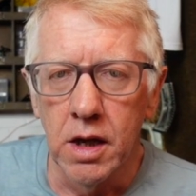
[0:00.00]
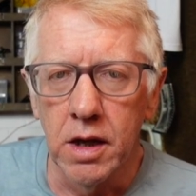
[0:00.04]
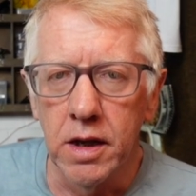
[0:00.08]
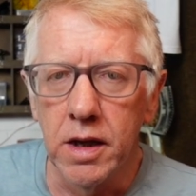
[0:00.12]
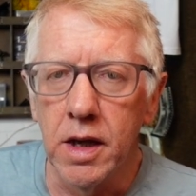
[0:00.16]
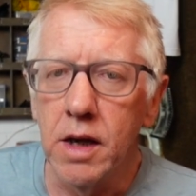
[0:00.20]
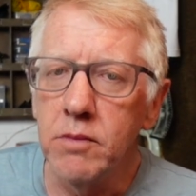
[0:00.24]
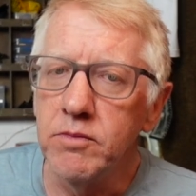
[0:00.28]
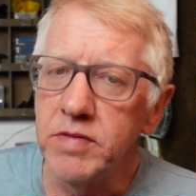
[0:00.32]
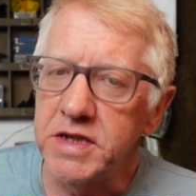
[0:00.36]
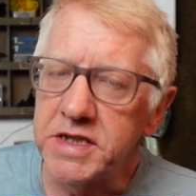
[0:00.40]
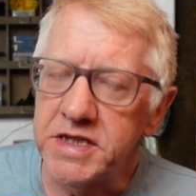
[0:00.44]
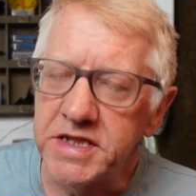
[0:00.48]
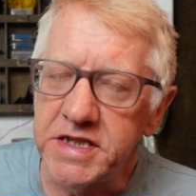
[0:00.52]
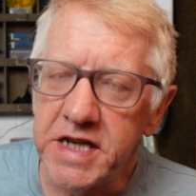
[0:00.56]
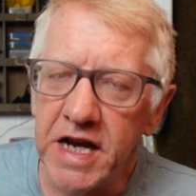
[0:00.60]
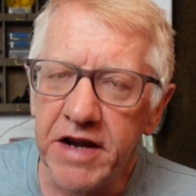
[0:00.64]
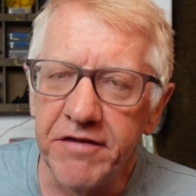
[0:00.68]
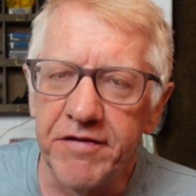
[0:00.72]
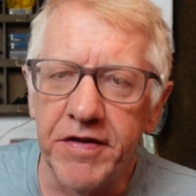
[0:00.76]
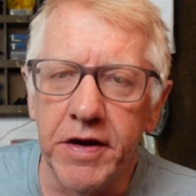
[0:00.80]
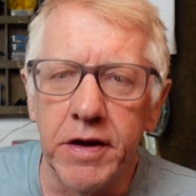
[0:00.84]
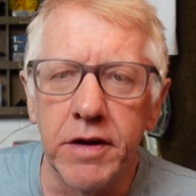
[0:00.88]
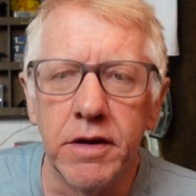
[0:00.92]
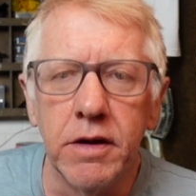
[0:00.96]
Number
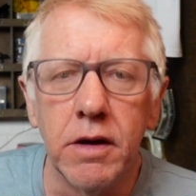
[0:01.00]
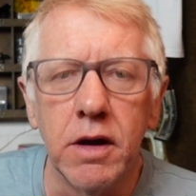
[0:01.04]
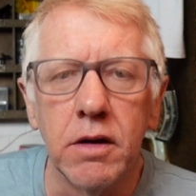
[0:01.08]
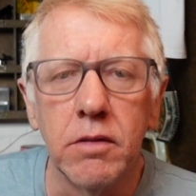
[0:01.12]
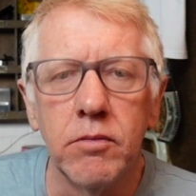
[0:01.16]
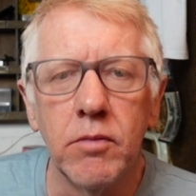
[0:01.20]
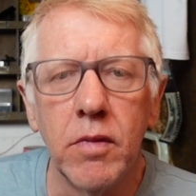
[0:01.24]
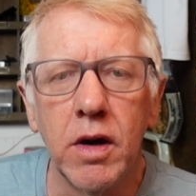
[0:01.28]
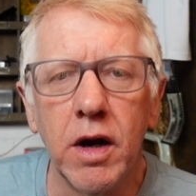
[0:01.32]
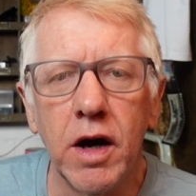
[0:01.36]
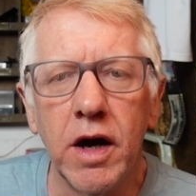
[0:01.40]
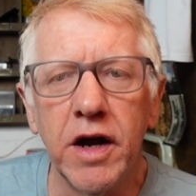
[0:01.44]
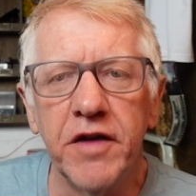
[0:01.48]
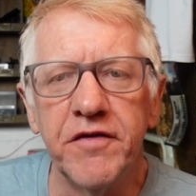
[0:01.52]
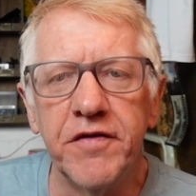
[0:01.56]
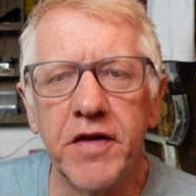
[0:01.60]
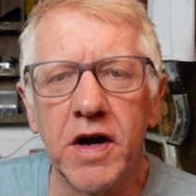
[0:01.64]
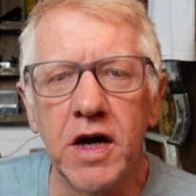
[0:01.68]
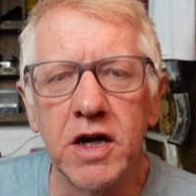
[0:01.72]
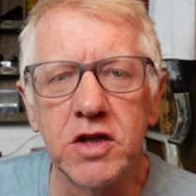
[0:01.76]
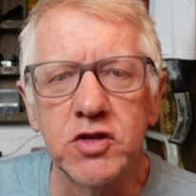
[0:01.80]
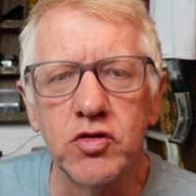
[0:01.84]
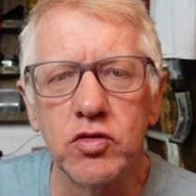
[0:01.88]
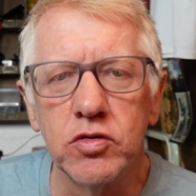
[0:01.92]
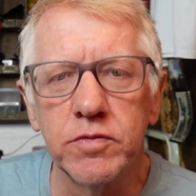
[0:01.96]
seven, my
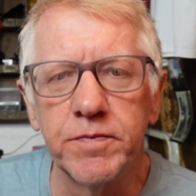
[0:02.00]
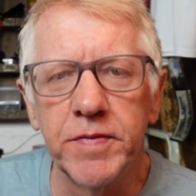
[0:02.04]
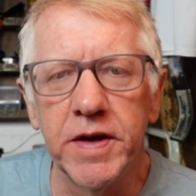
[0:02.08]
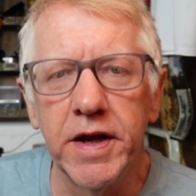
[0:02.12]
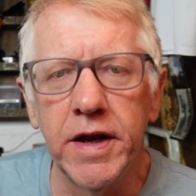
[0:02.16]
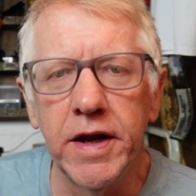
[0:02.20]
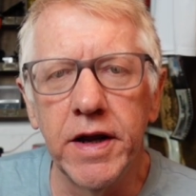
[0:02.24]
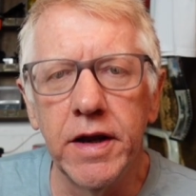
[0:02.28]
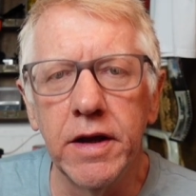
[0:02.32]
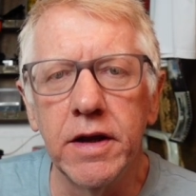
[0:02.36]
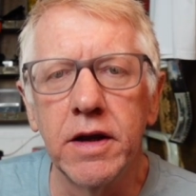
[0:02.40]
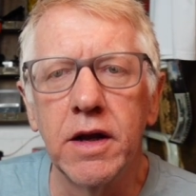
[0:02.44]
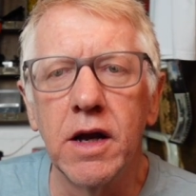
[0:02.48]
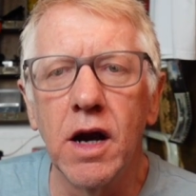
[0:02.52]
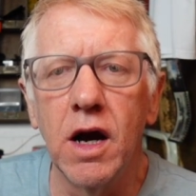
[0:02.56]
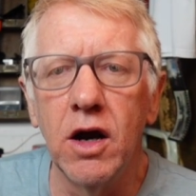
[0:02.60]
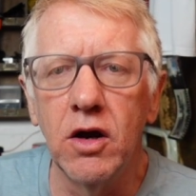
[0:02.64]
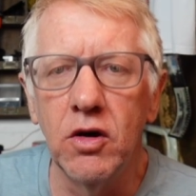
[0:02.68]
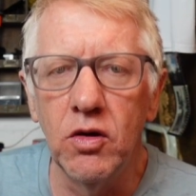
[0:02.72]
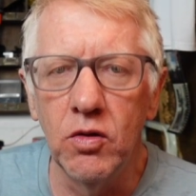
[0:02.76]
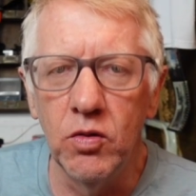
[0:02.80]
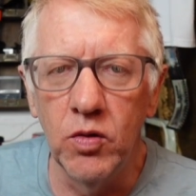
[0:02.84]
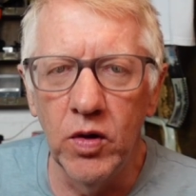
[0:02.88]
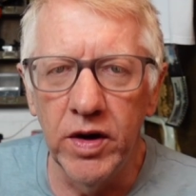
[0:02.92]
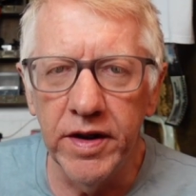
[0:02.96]
advice would be
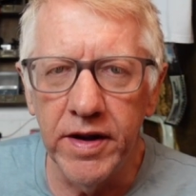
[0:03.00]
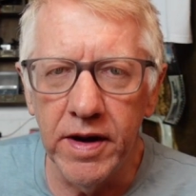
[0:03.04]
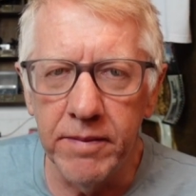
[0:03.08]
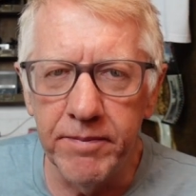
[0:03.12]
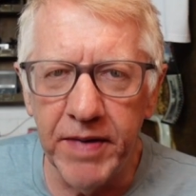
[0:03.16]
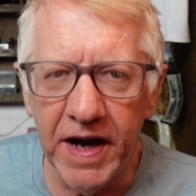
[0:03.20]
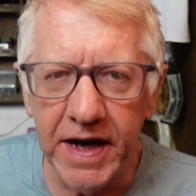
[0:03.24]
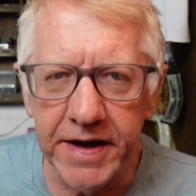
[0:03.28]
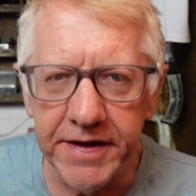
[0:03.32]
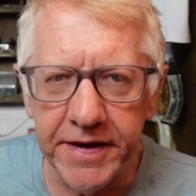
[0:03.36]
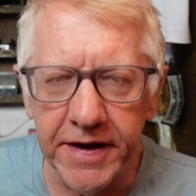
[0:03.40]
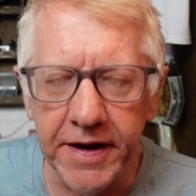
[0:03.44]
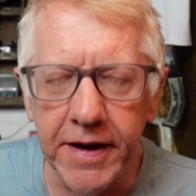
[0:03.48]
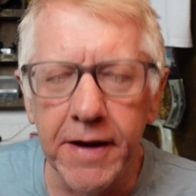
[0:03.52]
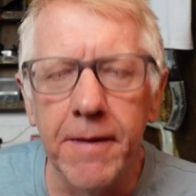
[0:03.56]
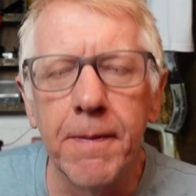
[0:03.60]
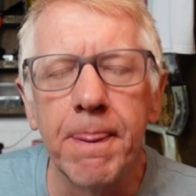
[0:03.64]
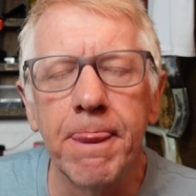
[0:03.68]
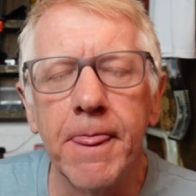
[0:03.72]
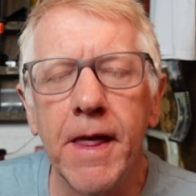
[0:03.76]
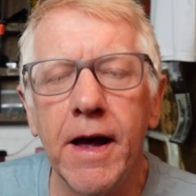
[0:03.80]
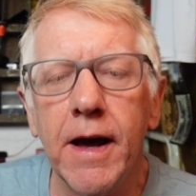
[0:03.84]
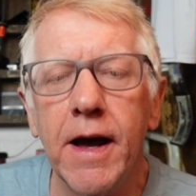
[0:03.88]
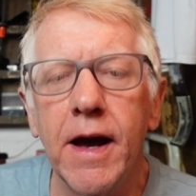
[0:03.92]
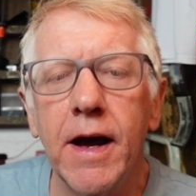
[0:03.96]
go with a buddy.
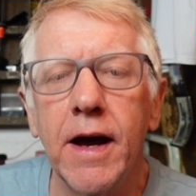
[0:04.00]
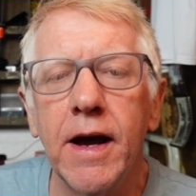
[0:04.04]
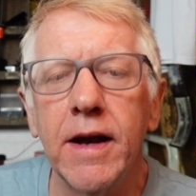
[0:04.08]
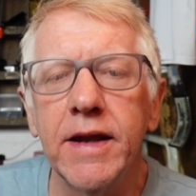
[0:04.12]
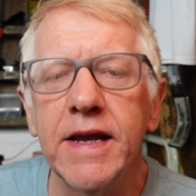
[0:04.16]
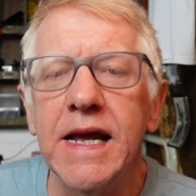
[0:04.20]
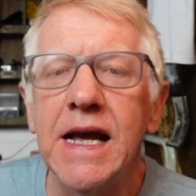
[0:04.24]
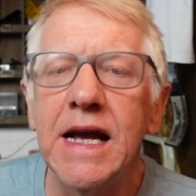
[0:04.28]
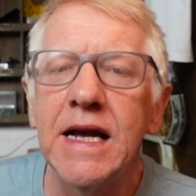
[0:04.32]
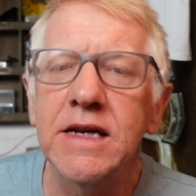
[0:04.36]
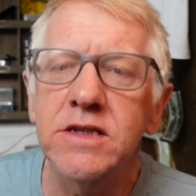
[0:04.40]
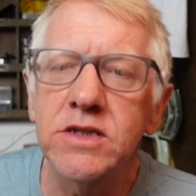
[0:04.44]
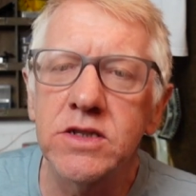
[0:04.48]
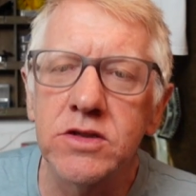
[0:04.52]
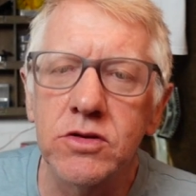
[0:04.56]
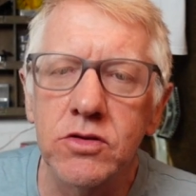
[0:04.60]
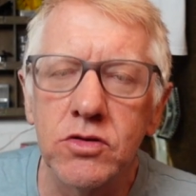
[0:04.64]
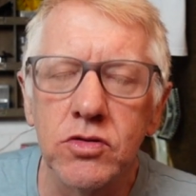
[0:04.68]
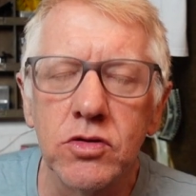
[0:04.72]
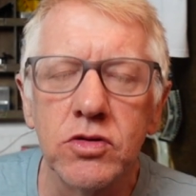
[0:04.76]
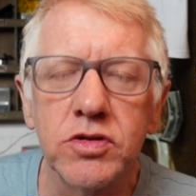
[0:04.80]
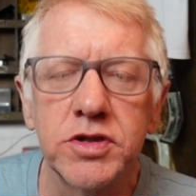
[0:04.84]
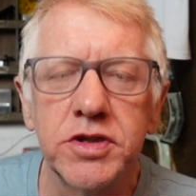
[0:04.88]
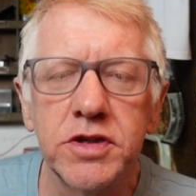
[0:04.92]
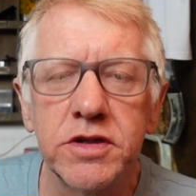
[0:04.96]
Uh, yes, of
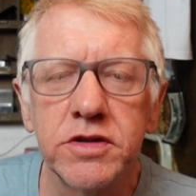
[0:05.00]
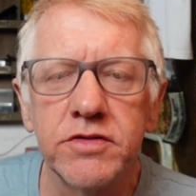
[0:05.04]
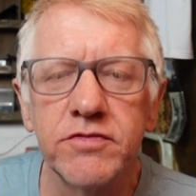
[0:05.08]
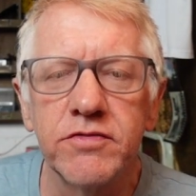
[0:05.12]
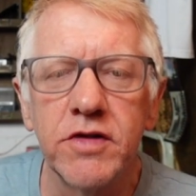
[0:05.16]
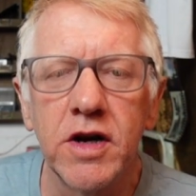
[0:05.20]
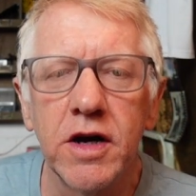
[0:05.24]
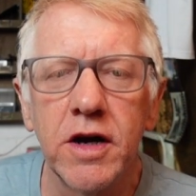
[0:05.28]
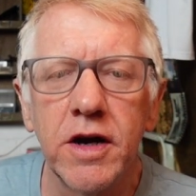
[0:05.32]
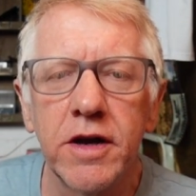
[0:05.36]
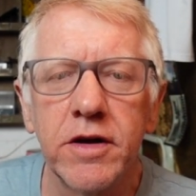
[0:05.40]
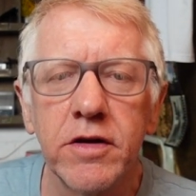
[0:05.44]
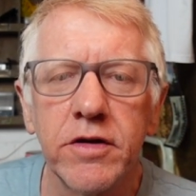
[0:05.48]
course you can ride